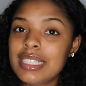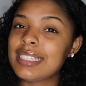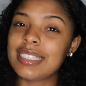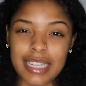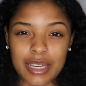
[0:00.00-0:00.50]

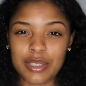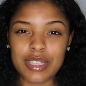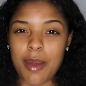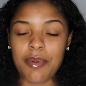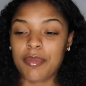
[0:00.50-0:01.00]
sitting on
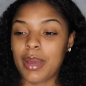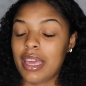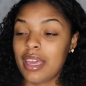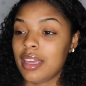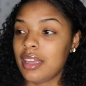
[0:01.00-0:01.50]
top of my
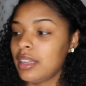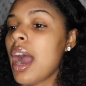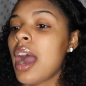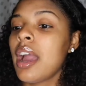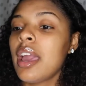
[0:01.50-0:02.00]
head.
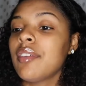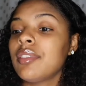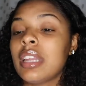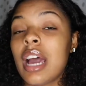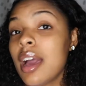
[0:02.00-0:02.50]
I
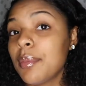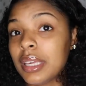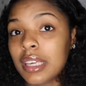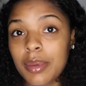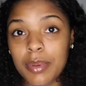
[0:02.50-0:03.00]
have not
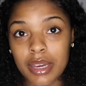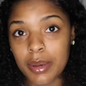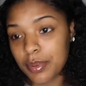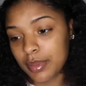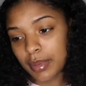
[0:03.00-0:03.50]
been keeping
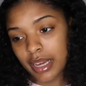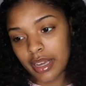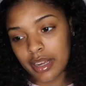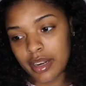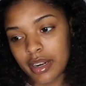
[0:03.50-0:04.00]
up with my
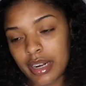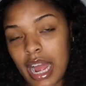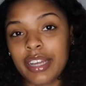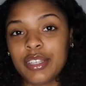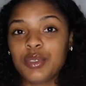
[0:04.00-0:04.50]
hair.
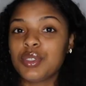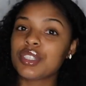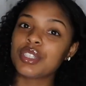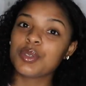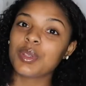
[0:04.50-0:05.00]
I
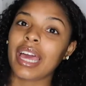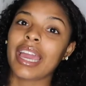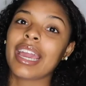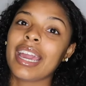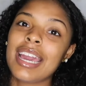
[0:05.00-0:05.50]
used to do
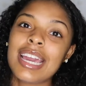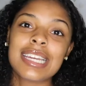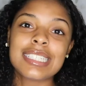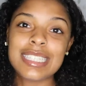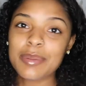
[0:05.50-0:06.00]
like
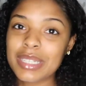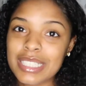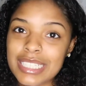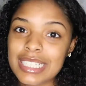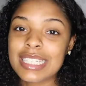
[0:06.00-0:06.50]
deep
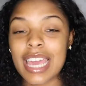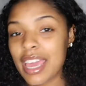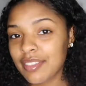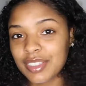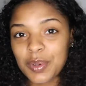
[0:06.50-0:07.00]
conditions
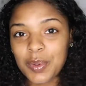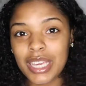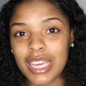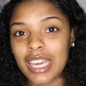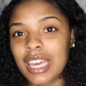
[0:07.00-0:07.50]
every
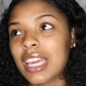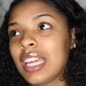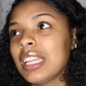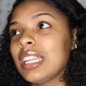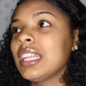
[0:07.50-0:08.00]

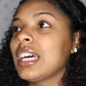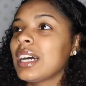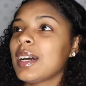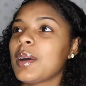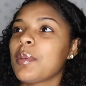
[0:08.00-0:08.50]
weekend.
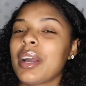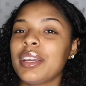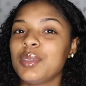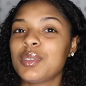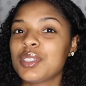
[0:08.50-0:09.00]

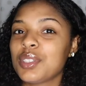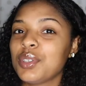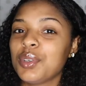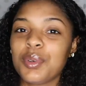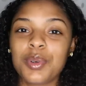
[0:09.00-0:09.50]
I used
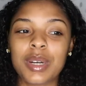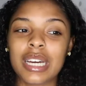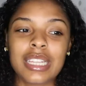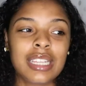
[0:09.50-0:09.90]
to,